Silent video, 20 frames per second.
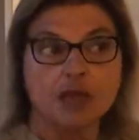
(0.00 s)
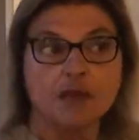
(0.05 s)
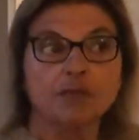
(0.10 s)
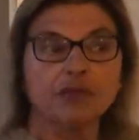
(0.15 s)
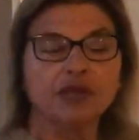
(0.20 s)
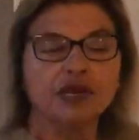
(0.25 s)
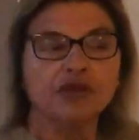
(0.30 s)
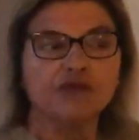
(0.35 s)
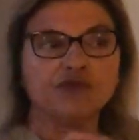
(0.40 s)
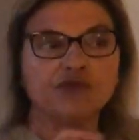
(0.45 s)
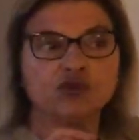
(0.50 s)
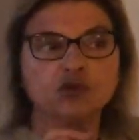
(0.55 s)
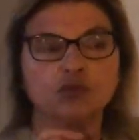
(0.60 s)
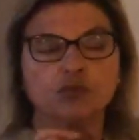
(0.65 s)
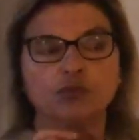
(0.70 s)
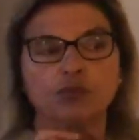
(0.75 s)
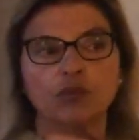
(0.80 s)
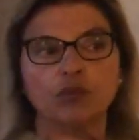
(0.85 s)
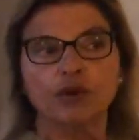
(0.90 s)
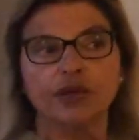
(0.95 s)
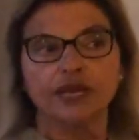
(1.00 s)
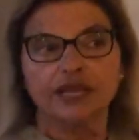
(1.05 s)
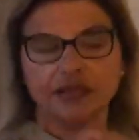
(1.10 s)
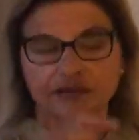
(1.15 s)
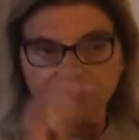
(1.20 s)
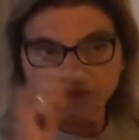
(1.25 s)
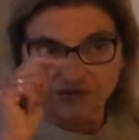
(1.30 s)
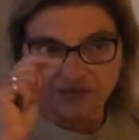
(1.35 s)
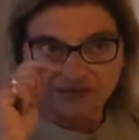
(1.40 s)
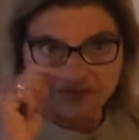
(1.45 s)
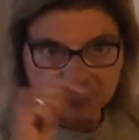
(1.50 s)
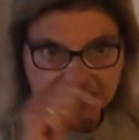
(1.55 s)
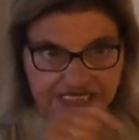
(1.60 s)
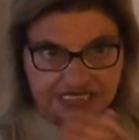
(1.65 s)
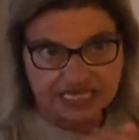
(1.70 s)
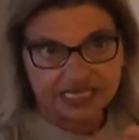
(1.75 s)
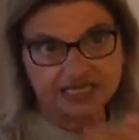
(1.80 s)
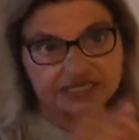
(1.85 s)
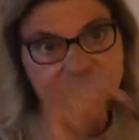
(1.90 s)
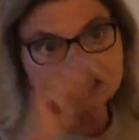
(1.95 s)
But if you bought it from the
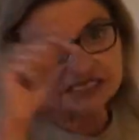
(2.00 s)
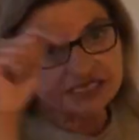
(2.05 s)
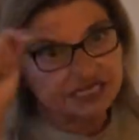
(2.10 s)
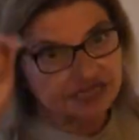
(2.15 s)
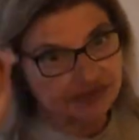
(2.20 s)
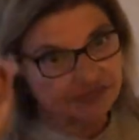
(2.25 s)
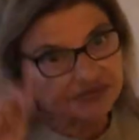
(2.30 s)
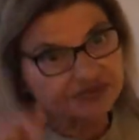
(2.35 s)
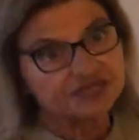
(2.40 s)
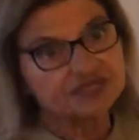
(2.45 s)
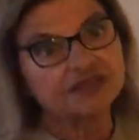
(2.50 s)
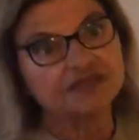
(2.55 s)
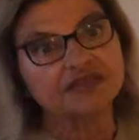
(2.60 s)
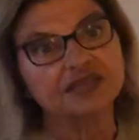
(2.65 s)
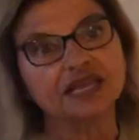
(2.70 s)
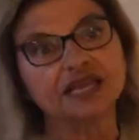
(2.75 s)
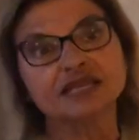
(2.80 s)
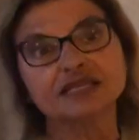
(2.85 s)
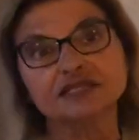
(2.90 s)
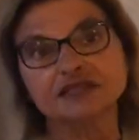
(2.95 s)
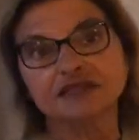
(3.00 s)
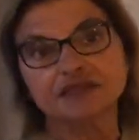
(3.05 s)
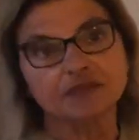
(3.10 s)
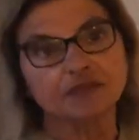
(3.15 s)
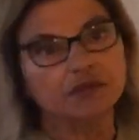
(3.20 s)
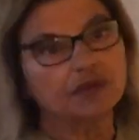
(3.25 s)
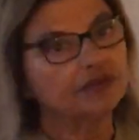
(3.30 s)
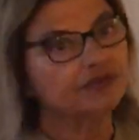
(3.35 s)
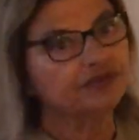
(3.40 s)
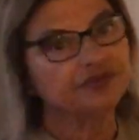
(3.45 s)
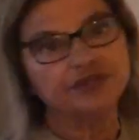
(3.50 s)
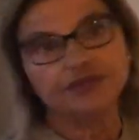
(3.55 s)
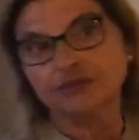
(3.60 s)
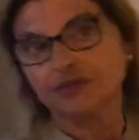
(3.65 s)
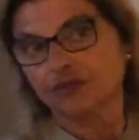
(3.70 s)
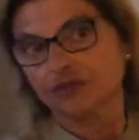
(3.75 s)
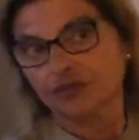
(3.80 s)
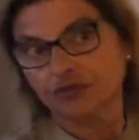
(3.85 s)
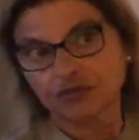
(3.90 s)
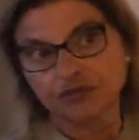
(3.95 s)
16th to the end of the month,
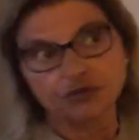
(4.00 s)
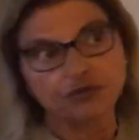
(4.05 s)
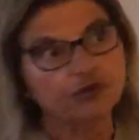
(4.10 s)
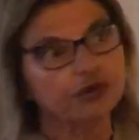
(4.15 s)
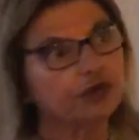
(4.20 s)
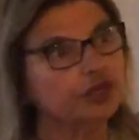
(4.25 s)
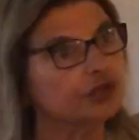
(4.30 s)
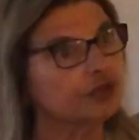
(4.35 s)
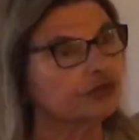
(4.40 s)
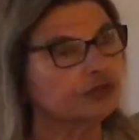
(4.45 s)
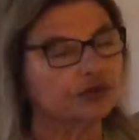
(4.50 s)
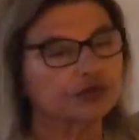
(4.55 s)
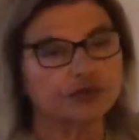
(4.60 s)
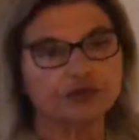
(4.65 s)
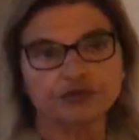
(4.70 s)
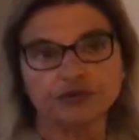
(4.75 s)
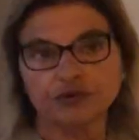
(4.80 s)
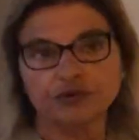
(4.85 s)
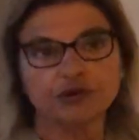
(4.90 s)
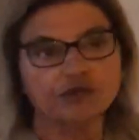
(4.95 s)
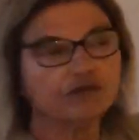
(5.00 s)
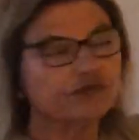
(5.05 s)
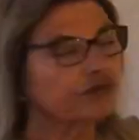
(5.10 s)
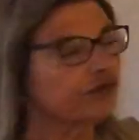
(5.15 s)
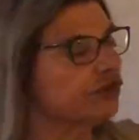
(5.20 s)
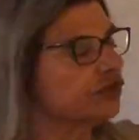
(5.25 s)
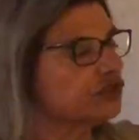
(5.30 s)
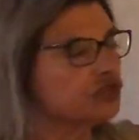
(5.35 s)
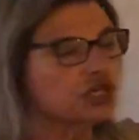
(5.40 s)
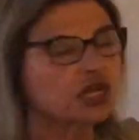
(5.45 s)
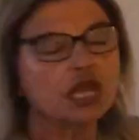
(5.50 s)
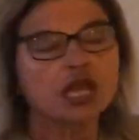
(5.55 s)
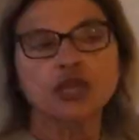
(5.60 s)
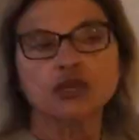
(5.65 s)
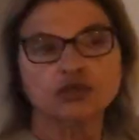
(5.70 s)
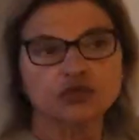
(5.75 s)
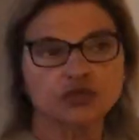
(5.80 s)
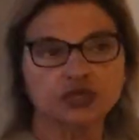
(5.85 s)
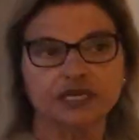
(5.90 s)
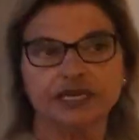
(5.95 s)
either the 30th or the 31st,
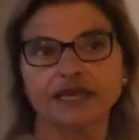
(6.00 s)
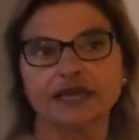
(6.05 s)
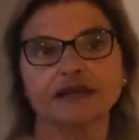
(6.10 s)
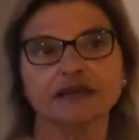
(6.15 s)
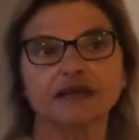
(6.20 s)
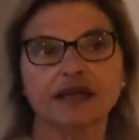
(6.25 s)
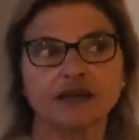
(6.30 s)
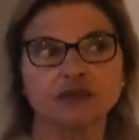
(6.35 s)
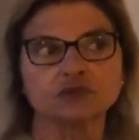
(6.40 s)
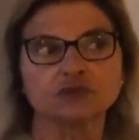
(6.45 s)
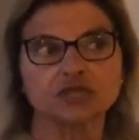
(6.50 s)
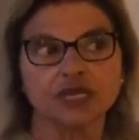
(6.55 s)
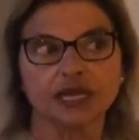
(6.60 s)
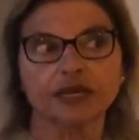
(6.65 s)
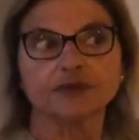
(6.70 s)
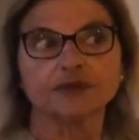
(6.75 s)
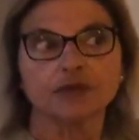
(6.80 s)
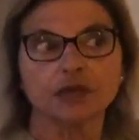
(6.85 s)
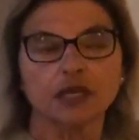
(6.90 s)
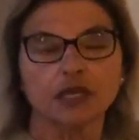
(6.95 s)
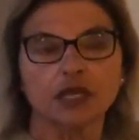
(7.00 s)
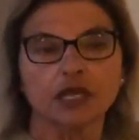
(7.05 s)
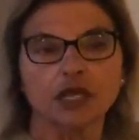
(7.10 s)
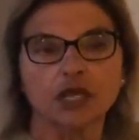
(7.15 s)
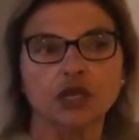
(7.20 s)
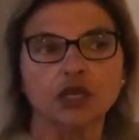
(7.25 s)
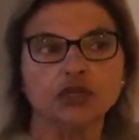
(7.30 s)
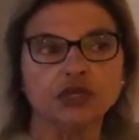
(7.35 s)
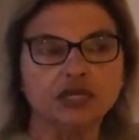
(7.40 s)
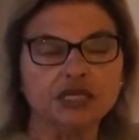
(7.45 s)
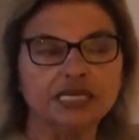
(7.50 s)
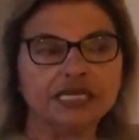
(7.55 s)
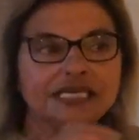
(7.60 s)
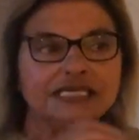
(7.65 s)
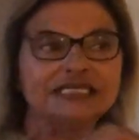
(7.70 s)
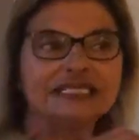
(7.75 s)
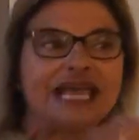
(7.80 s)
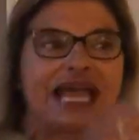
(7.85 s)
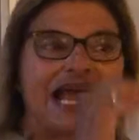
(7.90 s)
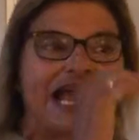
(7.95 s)
you can't count it. You
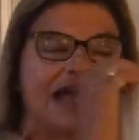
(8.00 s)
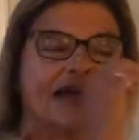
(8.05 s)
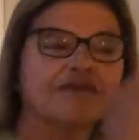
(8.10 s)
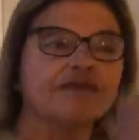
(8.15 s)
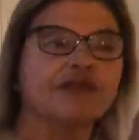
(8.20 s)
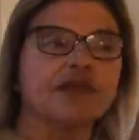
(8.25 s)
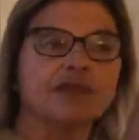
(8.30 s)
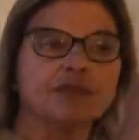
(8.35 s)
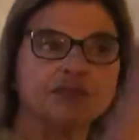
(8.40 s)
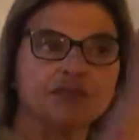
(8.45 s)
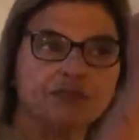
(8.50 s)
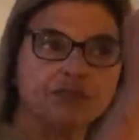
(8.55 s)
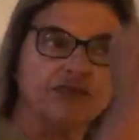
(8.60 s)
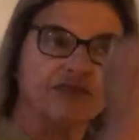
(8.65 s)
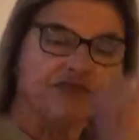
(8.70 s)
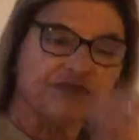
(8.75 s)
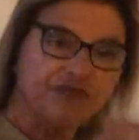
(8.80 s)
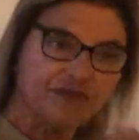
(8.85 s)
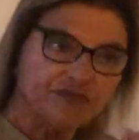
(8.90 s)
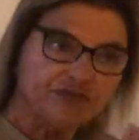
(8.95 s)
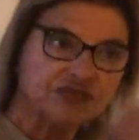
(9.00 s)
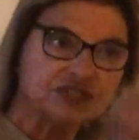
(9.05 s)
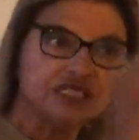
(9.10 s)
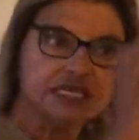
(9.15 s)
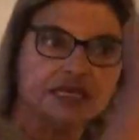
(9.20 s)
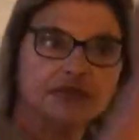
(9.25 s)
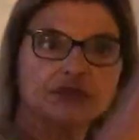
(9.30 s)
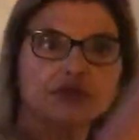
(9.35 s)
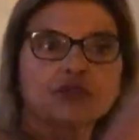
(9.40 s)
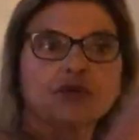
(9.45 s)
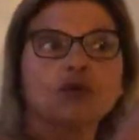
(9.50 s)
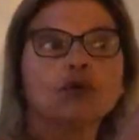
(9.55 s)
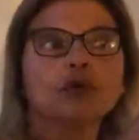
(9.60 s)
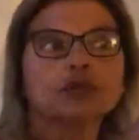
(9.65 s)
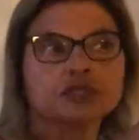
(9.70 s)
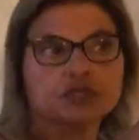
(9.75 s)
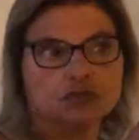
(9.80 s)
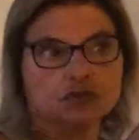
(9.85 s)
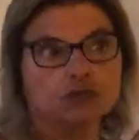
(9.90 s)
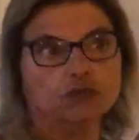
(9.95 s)
need to have it 15th or
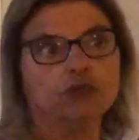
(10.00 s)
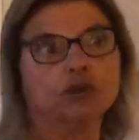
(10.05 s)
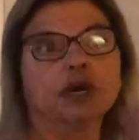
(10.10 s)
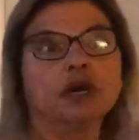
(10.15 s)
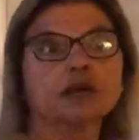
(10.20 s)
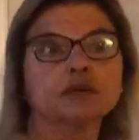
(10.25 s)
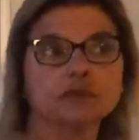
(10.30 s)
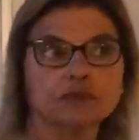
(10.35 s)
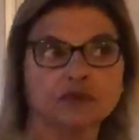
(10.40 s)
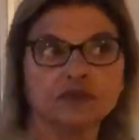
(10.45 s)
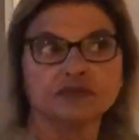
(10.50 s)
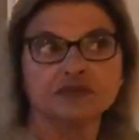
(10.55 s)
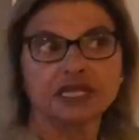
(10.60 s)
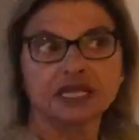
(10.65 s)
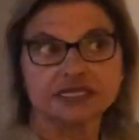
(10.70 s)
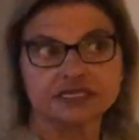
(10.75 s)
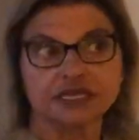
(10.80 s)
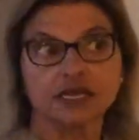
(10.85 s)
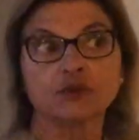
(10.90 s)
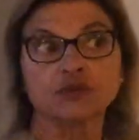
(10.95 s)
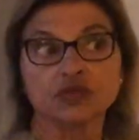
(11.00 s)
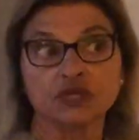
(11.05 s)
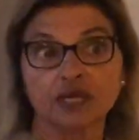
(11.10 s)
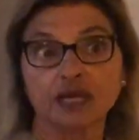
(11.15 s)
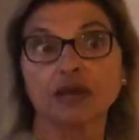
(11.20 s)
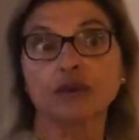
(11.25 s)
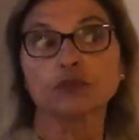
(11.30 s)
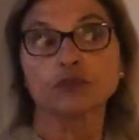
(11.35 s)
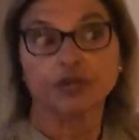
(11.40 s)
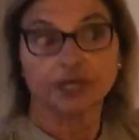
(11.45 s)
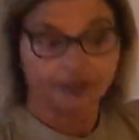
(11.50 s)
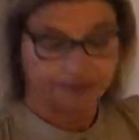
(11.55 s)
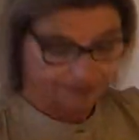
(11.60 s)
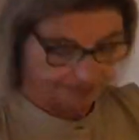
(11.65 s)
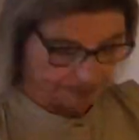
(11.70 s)
sooner. That's how you count it.